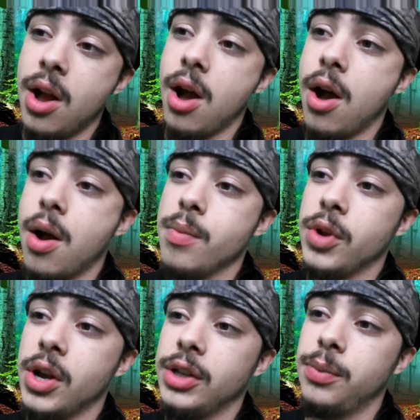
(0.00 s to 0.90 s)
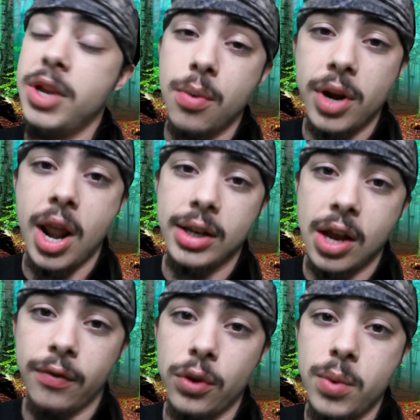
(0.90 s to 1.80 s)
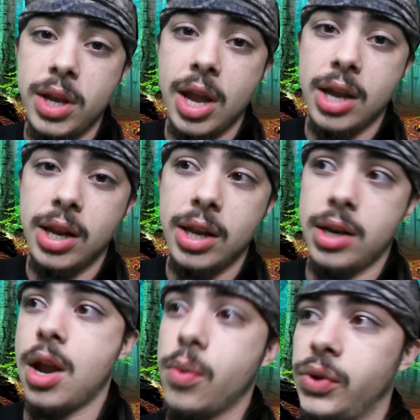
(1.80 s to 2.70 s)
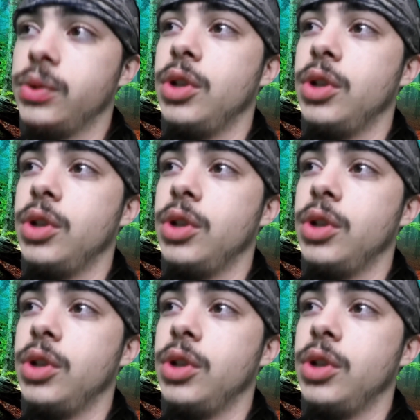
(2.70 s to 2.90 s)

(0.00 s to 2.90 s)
because Mia went out of town for the weekend, and I was,